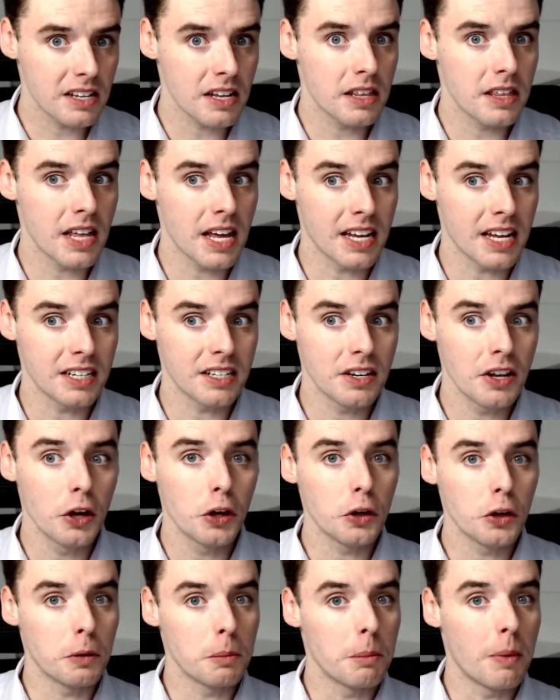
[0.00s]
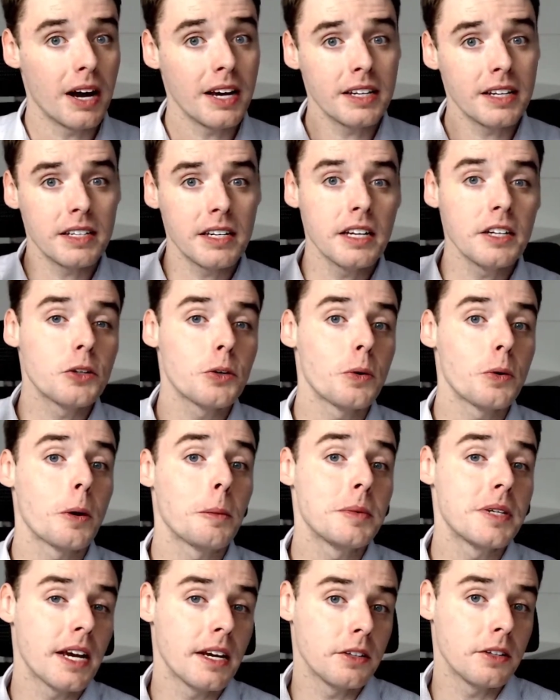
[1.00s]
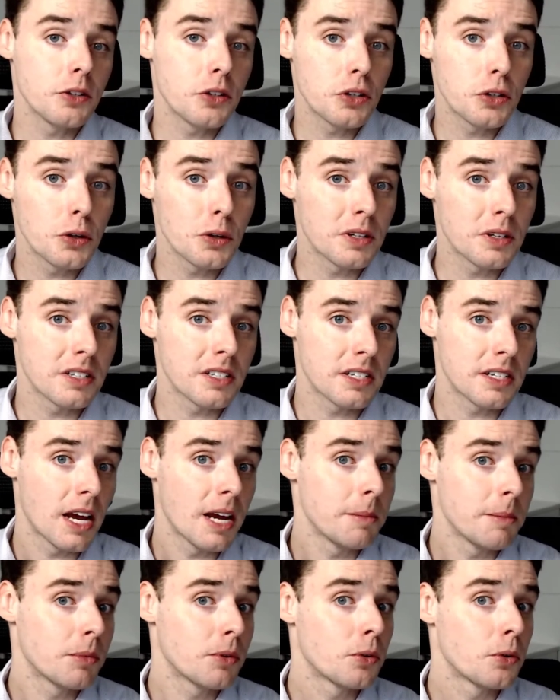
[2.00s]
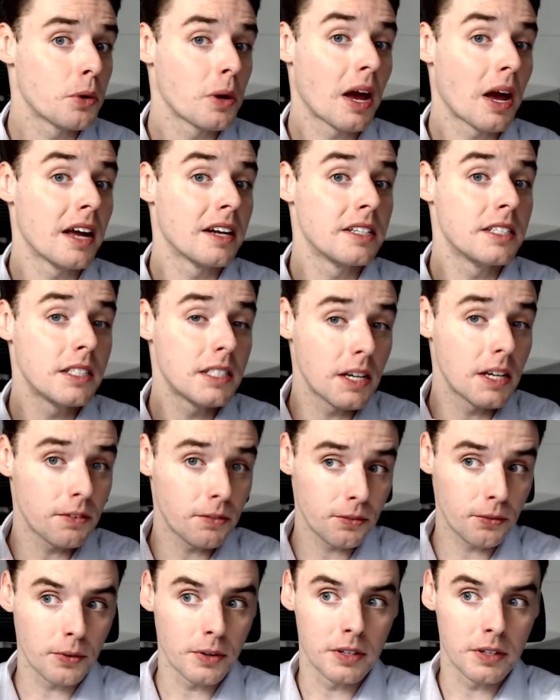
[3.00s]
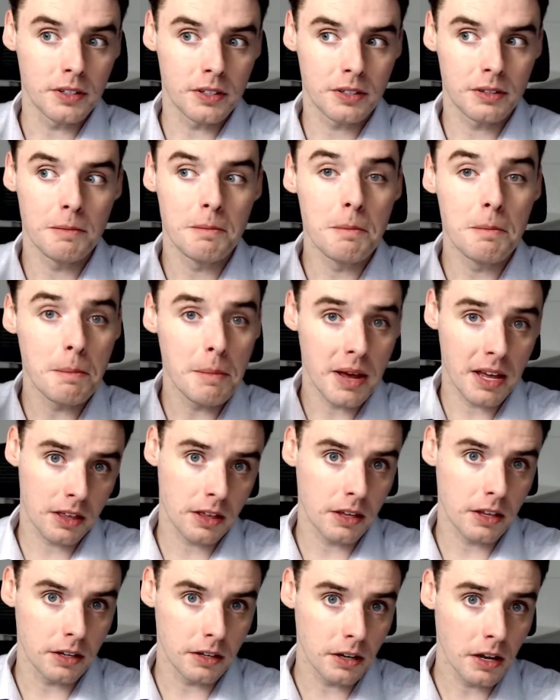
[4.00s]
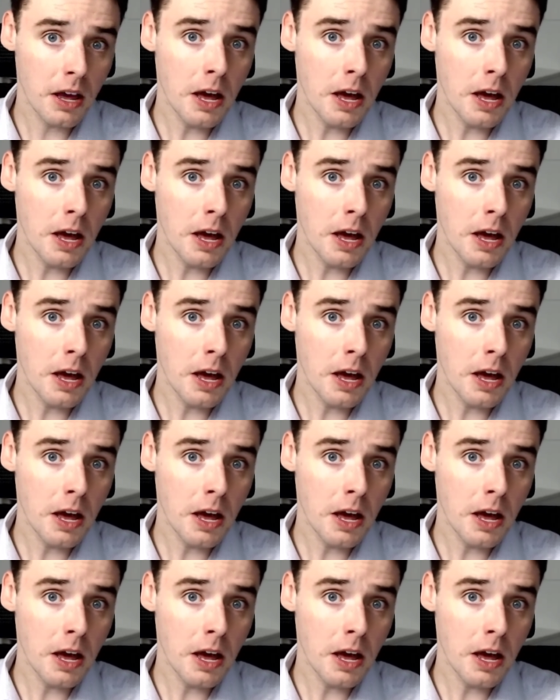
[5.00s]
then you might need to obtain the student's name through a different method.